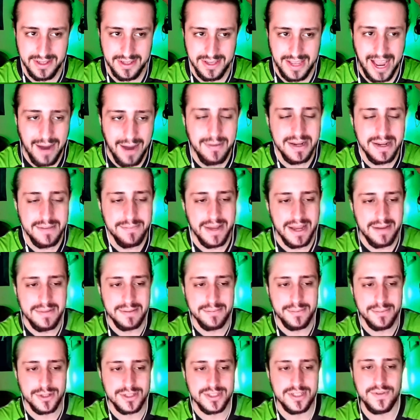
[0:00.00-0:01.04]

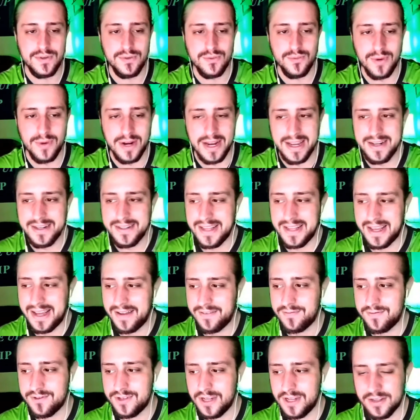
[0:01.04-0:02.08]
have you read that
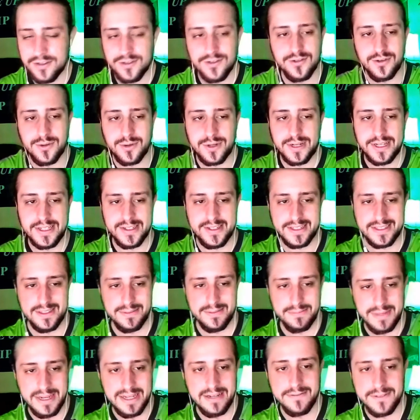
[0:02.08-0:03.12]
have Deathstroke as like
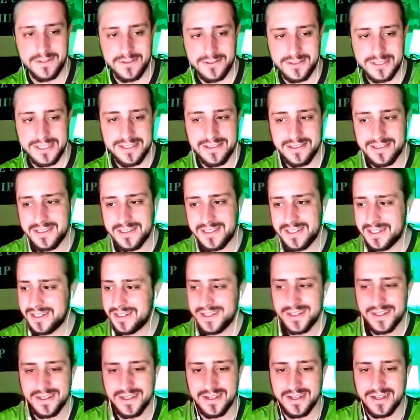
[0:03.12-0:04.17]
the main villain?
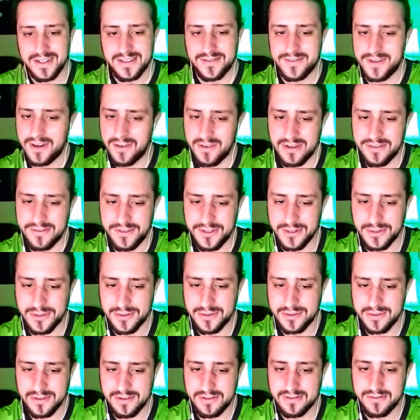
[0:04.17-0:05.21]
It's very
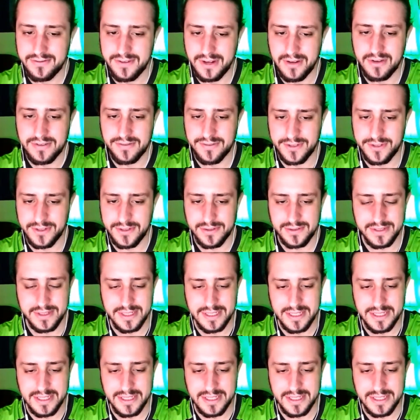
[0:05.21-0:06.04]
few. Very few.